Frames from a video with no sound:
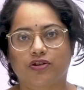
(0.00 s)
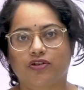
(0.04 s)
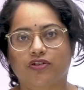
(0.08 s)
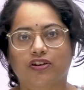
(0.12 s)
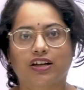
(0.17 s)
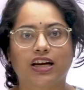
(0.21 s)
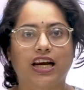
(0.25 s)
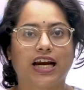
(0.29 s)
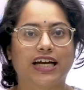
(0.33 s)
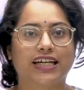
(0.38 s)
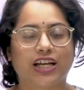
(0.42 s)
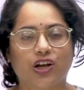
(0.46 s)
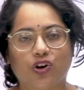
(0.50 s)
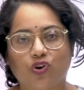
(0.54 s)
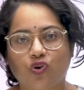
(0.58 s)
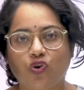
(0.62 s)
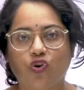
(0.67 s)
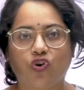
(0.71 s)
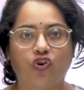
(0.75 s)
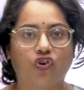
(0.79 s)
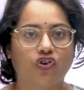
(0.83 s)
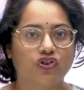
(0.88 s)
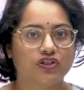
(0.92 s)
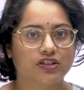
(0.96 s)
collecting
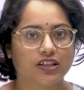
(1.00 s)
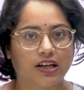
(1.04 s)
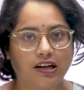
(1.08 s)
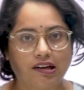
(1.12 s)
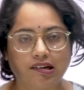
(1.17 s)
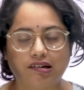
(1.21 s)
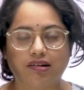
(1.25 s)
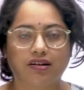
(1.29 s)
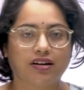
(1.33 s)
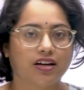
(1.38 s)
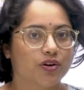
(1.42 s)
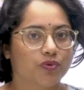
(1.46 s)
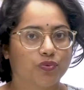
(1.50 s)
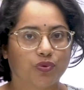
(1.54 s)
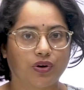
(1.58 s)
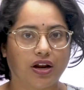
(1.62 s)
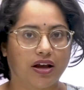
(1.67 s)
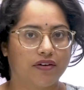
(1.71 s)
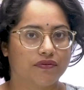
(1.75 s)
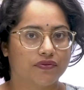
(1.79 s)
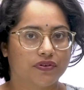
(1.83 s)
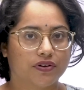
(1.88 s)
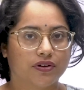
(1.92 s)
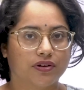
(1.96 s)
codes and learning would
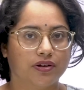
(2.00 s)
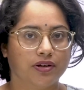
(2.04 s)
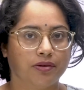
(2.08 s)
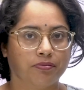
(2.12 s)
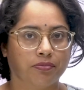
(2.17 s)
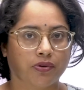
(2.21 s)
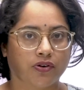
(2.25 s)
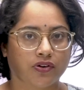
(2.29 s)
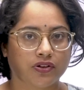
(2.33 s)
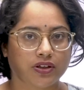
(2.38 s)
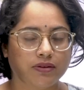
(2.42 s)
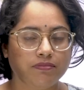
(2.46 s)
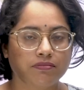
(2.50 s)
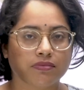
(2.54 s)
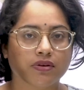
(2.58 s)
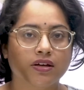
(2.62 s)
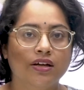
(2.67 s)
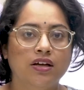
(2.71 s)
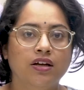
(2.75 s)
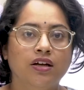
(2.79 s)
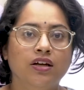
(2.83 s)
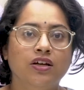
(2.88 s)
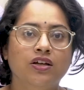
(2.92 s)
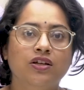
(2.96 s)
have heard about him.
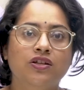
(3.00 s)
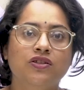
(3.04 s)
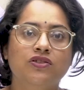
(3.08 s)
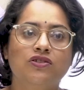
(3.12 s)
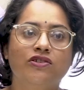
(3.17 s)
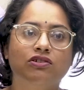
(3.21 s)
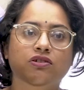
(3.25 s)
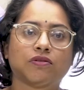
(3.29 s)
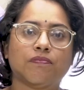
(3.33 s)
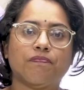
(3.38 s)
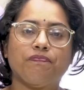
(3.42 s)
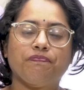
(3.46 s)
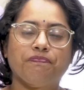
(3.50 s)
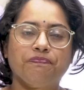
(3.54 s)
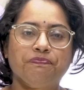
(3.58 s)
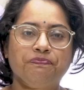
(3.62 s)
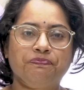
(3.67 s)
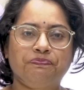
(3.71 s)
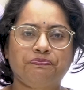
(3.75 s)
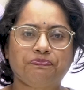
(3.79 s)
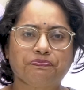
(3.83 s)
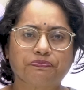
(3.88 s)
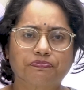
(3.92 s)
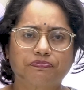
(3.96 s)
So
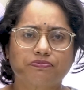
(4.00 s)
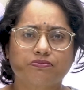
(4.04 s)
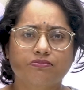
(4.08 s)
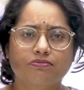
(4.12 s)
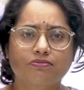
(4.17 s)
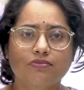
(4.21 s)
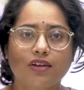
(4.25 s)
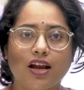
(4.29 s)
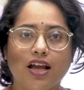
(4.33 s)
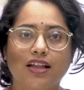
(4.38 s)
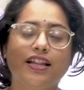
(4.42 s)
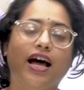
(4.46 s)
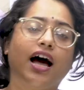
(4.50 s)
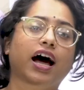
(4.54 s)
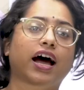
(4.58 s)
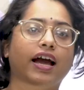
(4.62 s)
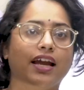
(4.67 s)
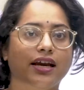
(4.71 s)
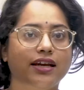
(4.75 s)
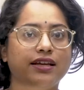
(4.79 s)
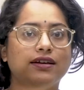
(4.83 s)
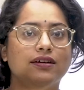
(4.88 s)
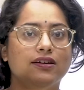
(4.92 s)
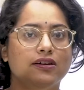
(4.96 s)
the
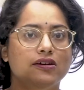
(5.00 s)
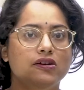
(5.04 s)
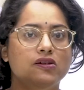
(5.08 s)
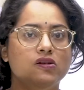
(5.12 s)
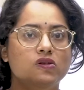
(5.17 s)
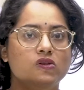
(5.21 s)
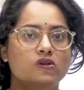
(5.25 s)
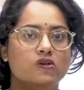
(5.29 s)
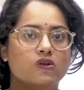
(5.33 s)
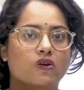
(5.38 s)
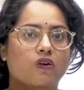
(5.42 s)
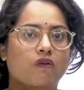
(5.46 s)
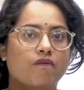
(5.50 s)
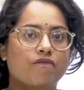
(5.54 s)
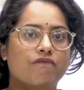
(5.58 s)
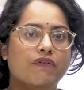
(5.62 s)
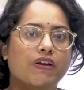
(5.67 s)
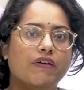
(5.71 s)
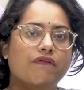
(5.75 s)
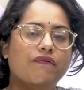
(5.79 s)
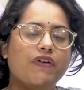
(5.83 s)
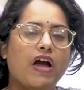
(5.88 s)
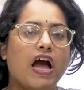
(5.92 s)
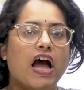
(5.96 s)
idea is
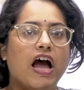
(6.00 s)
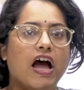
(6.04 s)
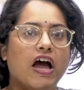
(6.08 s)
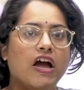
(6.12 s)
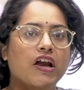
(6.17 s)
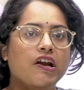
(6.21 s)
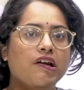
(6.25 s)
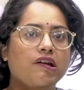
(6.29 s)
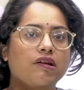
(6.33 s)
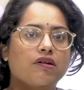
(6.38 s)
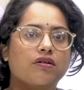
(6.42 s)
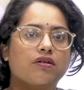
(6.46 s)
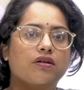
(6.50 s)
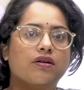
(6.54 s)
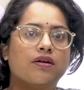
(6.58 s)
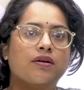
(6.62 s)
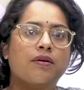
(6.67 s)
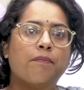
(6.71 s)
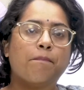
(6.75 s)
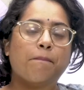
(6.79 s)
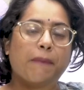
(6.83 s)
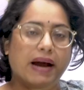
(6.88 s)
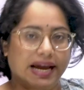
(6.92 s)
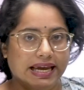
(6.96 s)
we've had
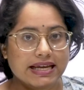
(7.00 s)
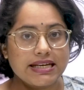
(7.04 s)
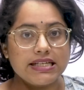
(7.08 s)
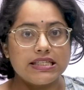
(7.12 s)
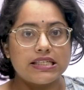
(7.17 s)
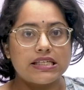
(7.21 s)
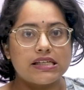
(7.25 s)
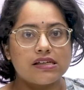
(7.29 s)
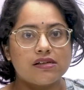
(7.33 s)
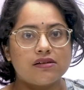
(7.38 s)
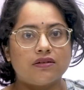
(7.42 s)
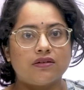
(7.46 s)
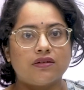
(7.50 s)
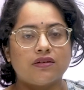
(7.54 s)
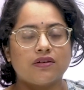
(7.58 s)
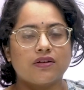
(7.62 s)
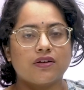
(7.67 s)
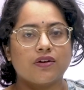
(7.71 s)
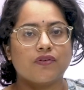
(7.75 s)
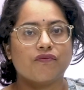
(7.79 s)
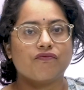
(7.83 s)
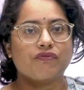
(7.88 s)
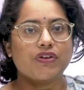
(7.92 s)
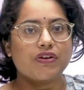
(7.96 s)
might.
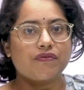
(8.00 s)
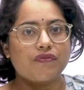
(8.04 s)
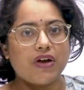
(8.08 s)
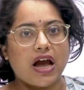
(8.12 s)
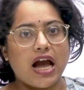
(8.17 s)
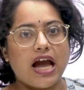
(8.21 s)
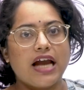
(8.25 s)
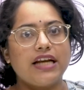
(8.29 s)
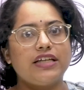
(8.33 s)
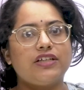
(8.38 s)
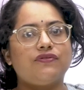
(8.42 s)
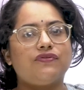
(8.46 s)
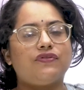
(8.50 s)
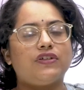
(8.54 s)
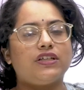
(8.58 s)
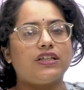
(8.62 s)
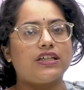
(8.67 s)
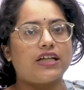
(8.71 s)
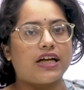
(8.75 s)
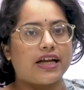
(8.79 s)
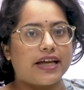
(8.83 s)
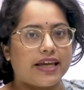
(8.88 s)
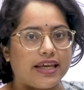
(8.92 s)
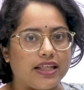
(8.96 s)
We've had
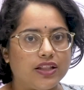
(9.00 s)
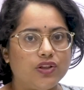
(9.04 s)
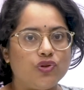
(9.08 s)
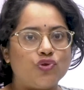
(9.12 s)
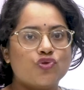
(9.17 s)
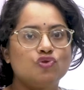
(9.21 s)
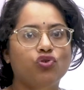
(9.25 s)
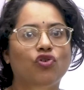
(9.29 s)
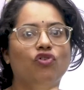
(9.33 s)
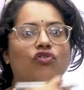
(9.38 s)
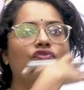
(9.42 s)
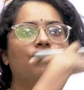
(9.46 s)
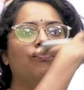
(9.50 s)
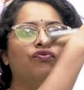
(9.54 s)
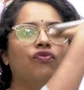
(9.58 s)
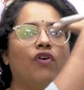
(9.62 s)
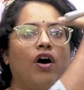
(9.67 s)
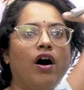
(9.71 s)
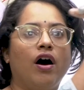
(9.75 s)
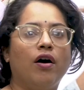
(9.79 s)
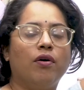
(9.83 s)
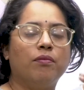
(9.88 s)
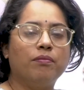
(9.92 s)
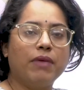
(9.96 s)
different kinds of
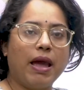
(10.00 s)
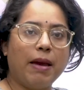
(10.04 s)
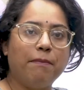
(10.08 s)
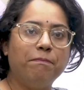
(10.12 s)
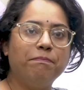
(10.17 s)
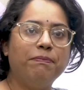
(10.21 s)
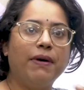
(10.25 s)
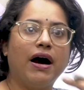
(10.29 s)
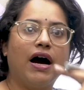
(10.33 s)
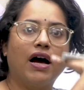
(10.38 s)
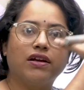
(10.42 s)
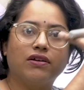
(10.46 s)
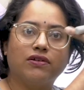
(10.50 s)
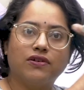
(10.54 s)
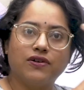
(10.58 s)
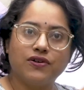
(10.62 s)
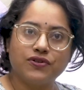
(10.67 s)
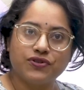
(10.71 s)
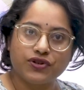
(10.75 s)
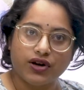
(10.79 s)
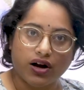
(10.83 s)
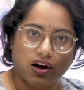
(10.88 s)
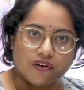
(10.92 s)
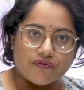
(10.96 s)

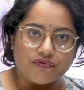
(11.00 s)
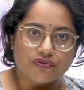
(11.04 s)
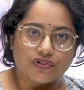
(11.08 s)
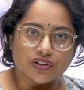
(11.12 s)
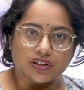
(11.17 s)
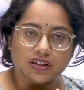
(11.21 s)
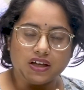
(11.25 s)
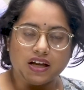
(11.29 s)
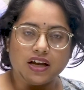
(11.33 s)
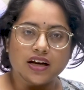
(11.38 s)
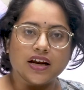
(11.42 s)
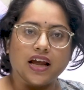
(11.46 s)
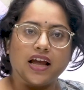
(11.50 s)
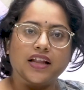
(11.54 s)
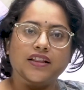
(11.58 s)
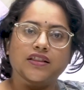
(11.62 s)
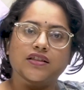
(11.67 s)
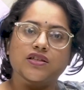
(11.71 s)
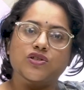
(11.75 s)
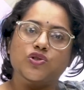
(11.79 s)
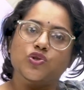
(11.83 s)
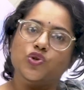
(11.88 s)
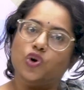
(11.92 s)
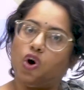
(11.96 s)
empires after that, and
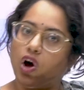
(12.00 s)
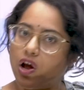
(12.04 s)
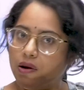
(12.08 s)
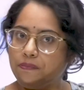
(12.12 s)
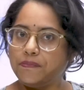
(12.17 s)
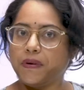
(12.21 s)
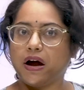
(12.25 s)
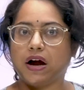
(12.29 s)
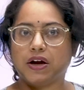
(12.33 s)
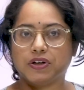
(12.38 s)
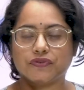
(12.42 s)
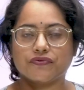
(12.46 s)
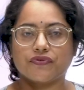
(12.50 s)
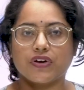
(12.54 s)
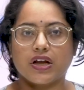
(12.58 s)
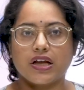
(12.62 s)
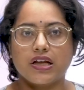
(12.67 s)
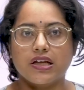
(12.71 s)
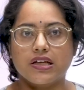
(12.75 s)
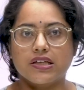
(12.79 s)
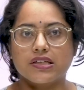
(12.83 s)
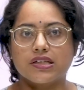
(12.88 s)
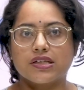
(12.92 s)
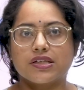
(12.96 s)
this is all part of
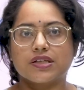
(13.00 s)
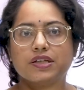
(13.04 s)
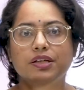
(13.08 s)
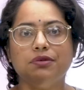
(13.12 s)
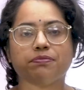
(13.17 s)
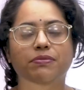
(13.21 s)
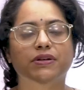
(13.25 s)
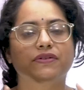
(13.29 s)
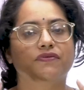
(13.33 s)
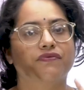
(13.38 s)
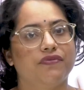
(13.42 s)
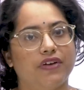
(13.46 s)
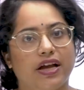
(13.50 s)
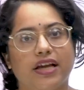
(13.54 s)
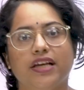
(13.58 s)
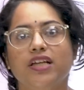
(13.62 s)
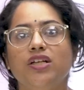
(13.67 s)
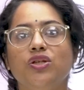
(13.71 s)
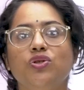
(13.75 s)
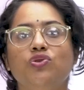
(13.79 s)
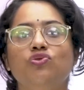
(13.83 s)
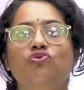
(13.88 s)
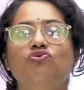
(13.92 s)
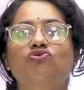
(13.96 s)
our history, but
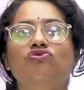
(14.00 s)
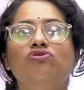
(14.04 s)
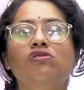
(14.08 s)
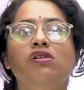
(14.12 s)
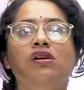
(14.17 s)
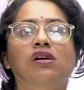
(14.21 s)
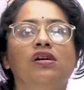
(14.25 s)
very soon